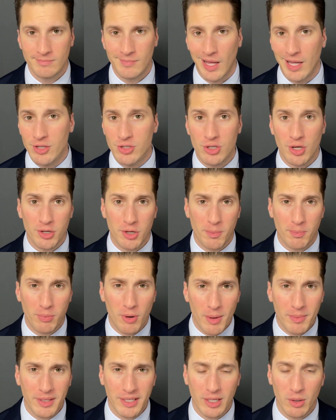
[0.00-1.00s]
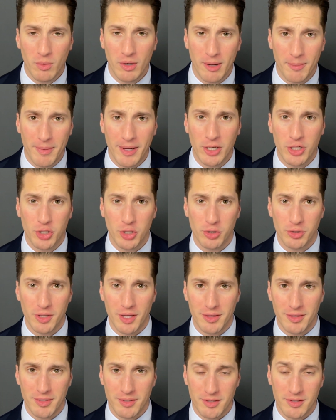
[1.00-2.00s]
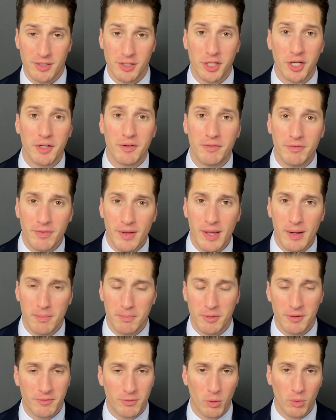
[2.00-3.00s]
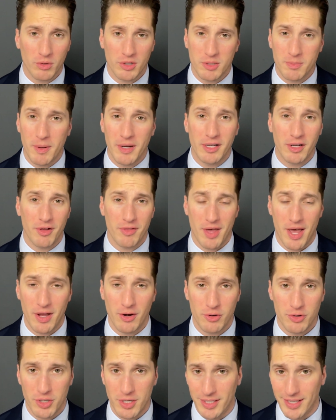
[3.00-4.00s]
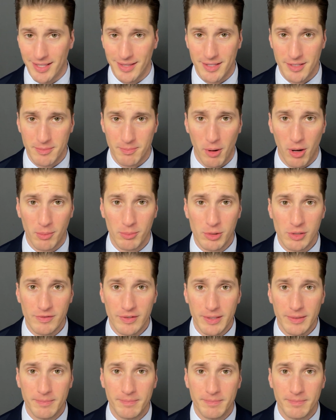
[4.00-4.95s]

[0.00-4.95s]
And so you're probably going to want to make sure that this is a good fit before spending all the energy to get this ball moving.